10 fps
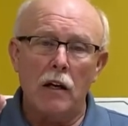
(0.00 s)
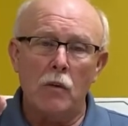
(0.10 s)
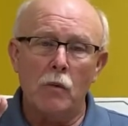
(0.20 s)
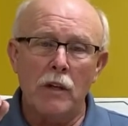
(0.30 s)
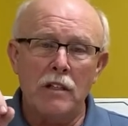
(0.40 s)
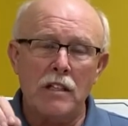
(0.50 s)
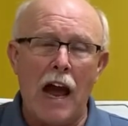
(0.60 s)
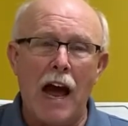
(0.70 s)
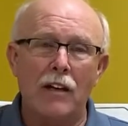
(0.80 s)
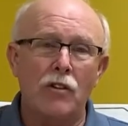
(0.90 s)
reach
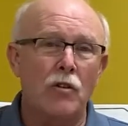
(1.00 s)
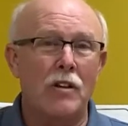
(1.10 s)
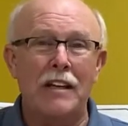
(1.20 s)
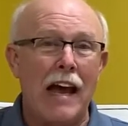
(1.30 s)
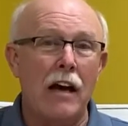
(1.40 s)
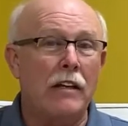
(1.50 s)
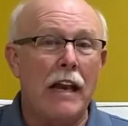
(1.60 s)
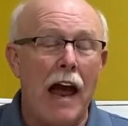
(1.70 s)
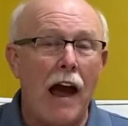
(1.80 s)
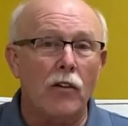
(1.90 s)
out to the down and
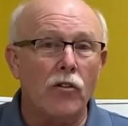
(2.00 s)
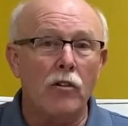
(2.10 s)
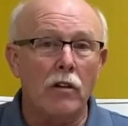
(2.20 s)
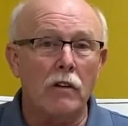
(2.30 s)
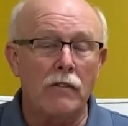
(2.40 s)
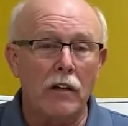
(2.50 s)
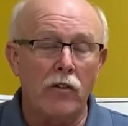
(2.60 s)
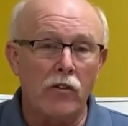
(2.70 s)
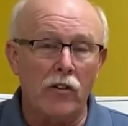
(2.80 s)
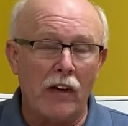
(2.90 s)
outs of
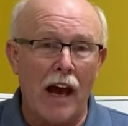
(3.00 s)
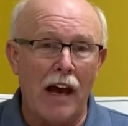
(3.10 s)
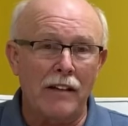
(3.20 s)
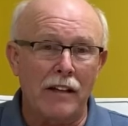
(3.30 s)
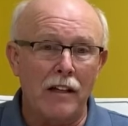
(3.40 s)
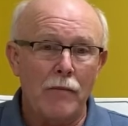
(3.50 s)
his society.